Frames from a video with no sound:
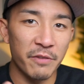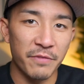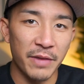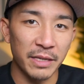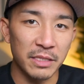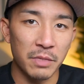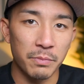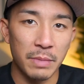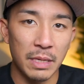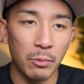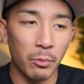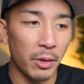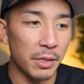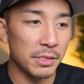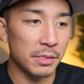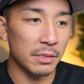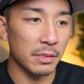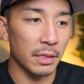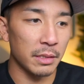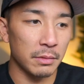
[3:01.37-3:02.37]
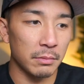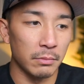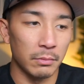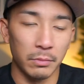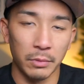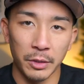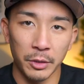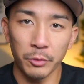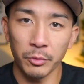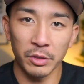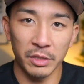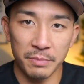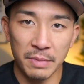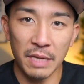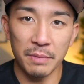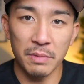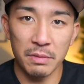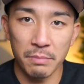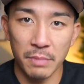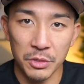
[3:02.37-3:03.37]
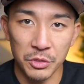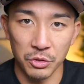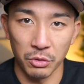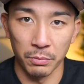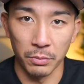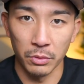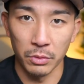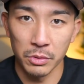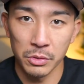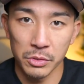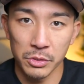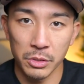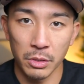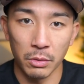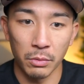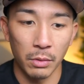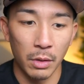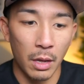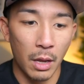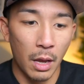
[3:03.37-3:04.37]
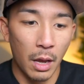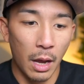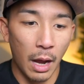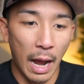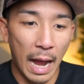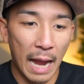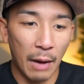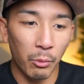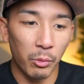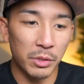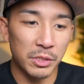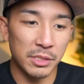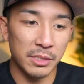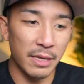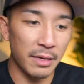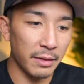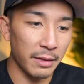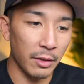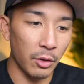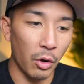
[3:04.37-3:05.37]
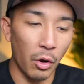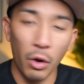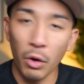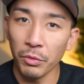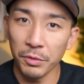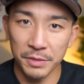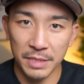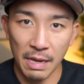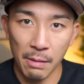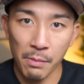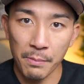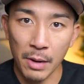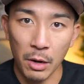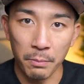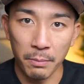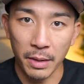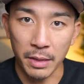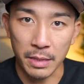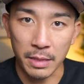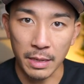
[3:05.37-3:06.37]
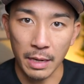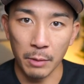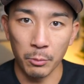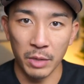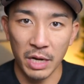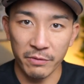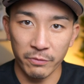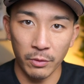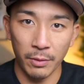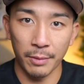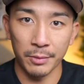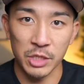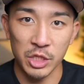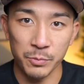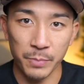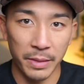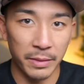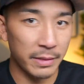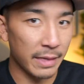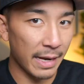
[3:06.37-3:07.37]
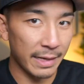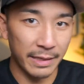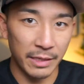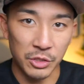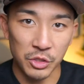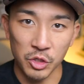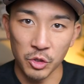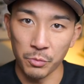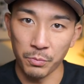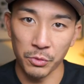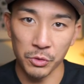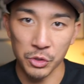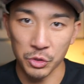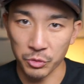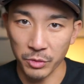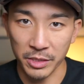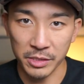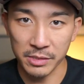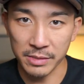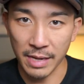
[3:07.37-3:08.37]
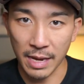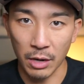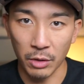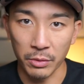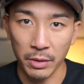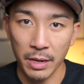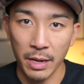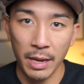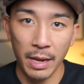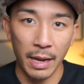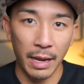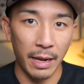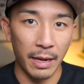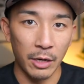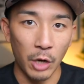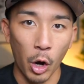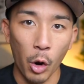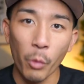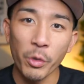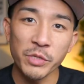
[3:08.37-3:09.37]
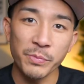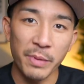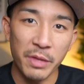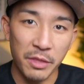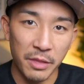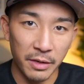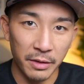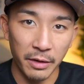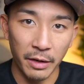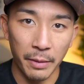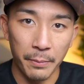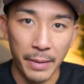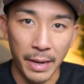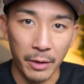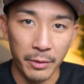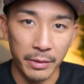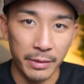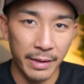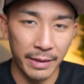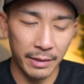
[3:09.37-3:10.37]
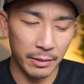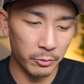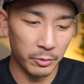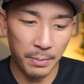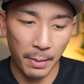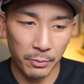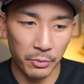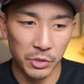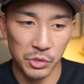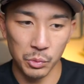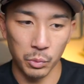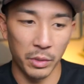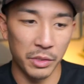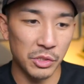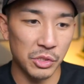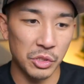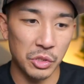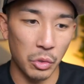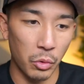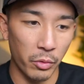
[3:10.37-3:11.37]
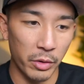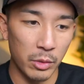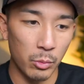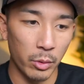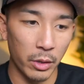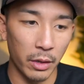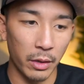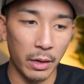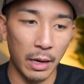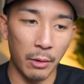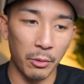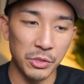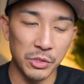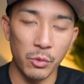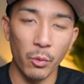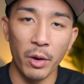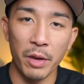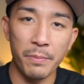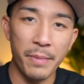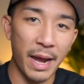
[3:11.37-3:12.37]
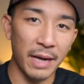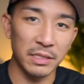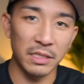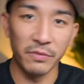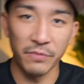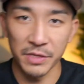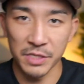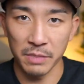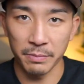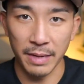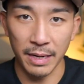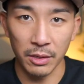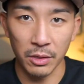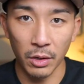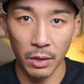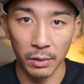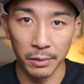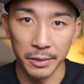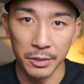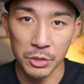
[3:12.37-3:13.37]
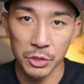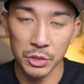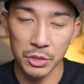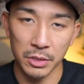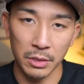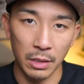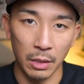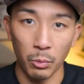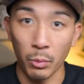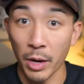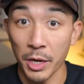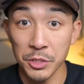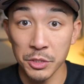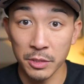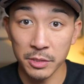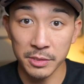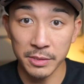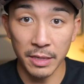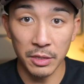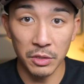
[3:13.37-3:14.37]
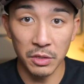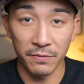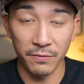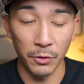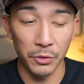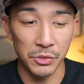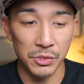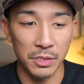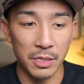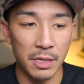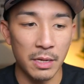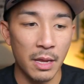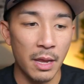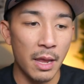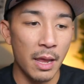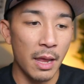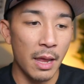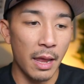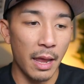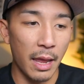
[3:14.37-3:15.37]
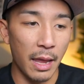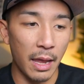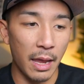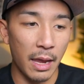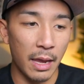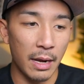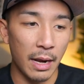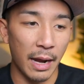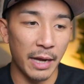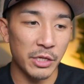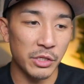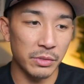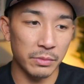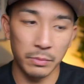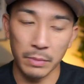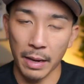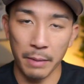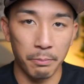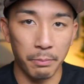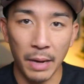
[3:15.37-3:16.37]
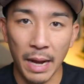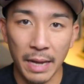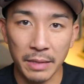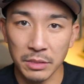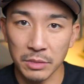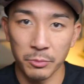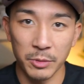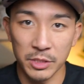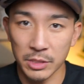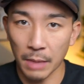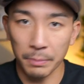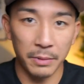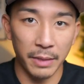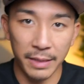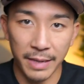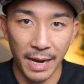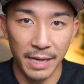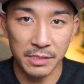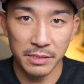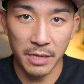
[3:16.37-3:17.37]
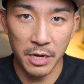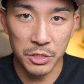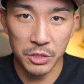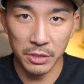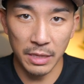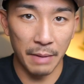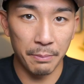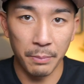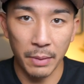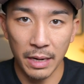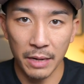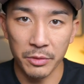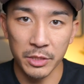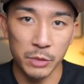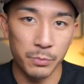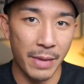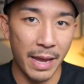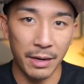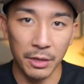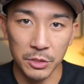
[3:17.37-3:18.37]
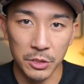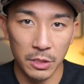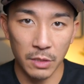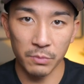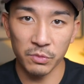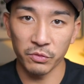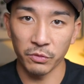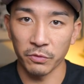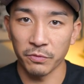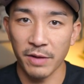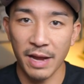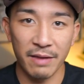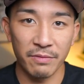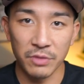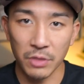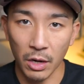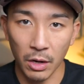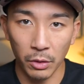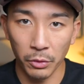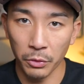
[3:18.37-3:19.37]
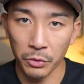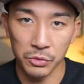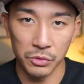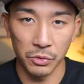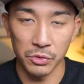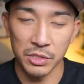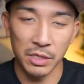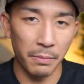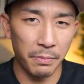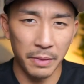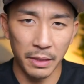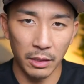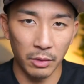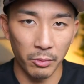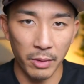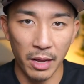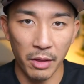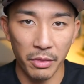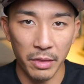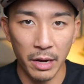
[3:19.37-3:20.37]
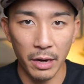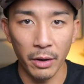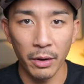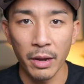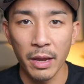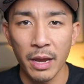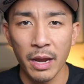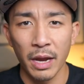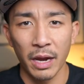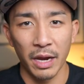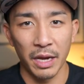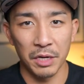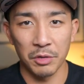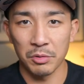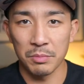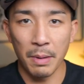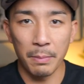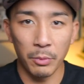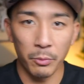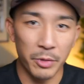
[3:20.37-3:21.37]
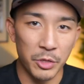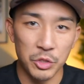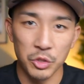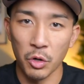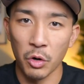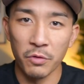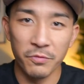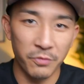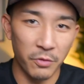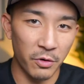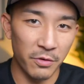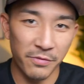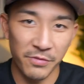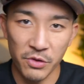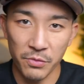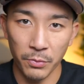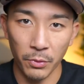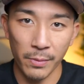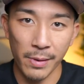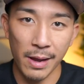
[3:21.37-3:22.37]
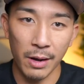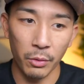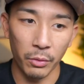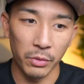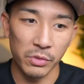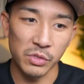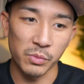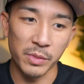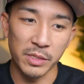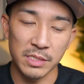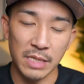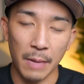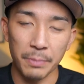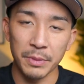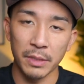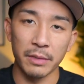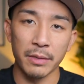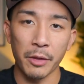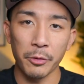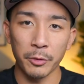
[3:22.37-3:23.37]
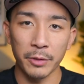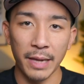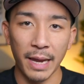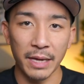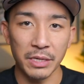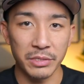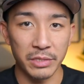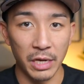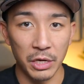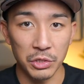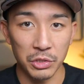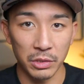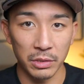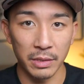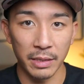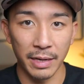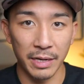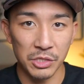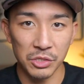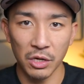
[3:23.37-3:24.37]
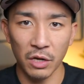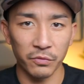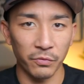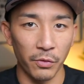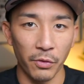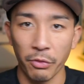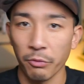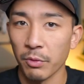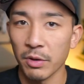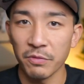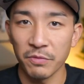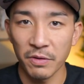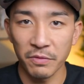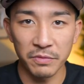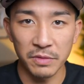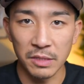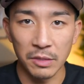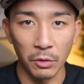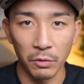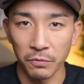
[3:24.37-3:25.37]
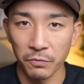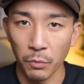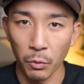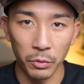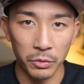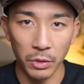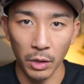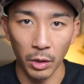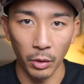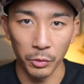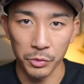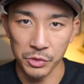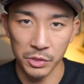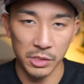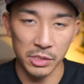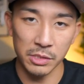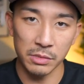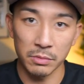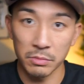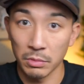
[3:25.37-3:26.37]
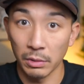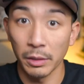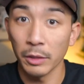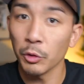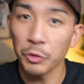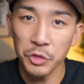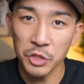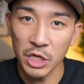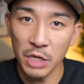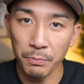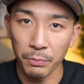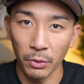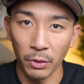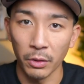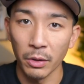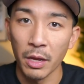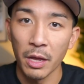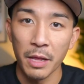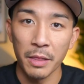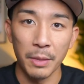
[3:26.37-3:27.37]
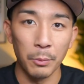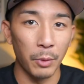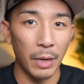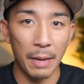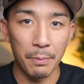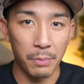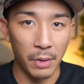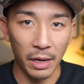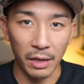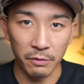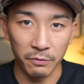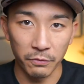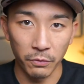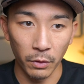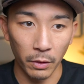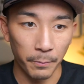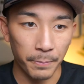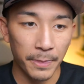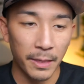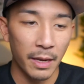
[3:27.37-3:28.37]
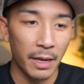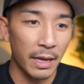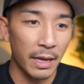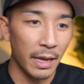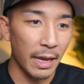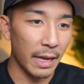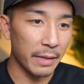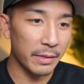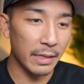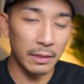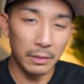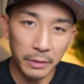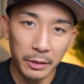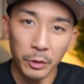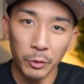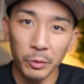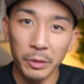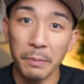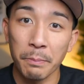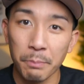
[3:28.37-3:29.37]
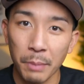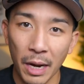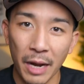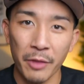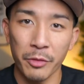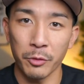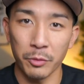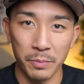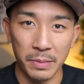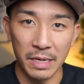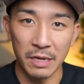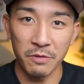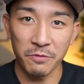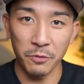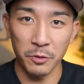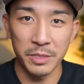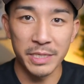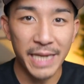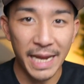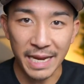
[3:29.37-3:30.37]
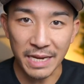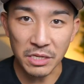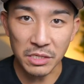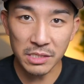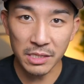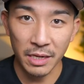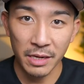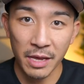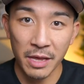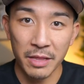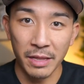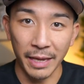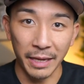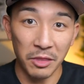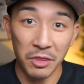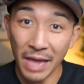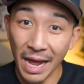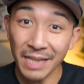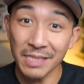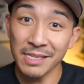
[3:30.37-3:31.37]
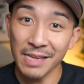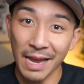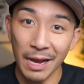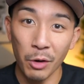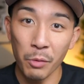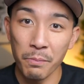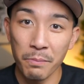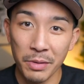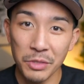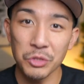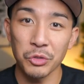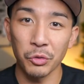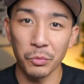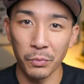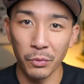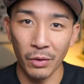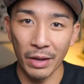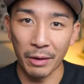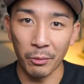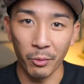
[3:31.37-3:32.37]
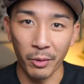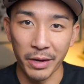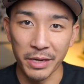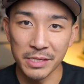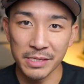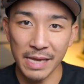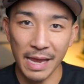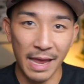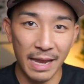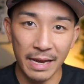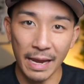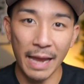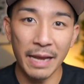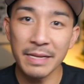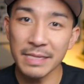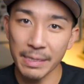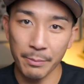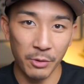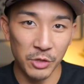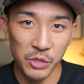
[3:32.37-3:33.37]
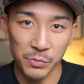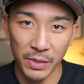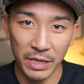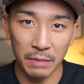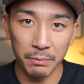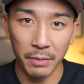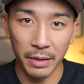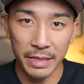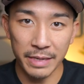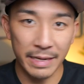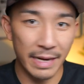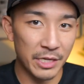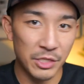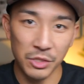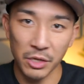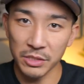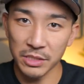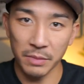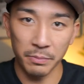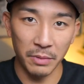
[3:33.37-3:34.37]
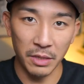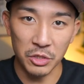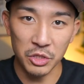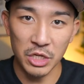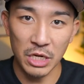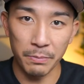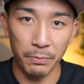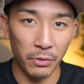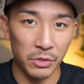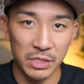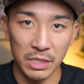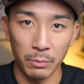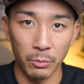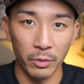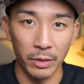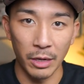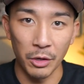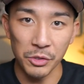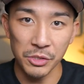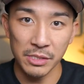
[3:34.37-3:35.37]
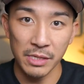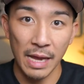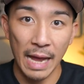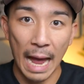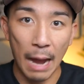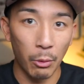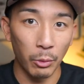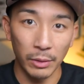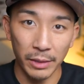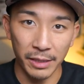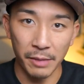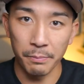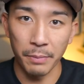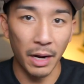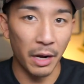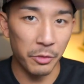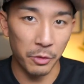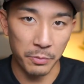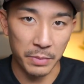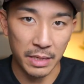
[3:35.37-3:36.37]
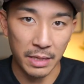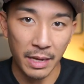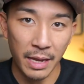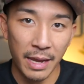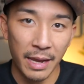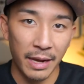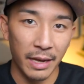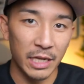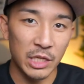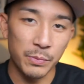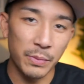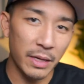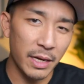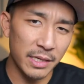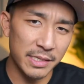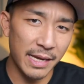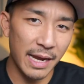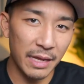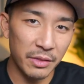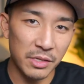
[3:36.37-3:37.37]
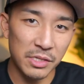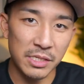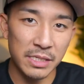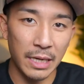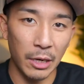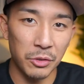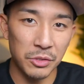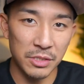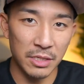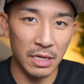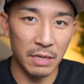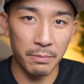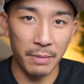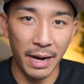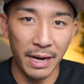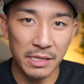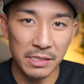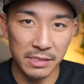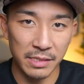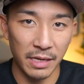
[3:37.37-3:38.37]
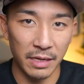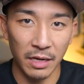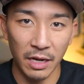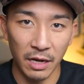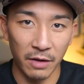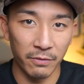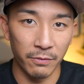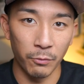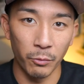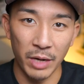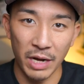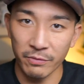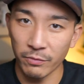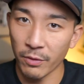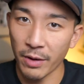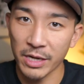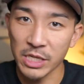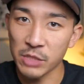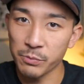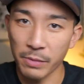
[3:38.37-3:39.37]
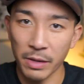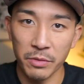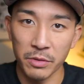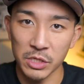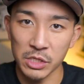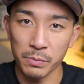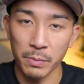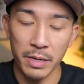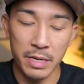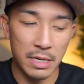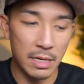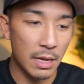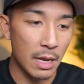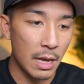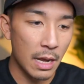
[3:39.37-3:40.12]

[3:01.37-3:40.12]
affected me was it literally made me miserable. So I was thinking all the time about money, and whenever I would spend it, I'd get super stressed out and always be thinking about it. And I can remember this one story where I was going back to visit my college at Washington State University, and I had bought, we stopped at a gas station, I bought this bag of chips for five dollars or something around there. And I remember we drove for a few more hours, we stopped at another gas station, and I saw it for three fifty or four dollars, just a little cheaper than what I bought it for. And that literally bothered me for days. Like, that's how miserable I was. And anytime I was spending money and I saw something cheaper somewhere else, I would let it bother me. And it's because I had this scarcity mindset of whenever I spend this money,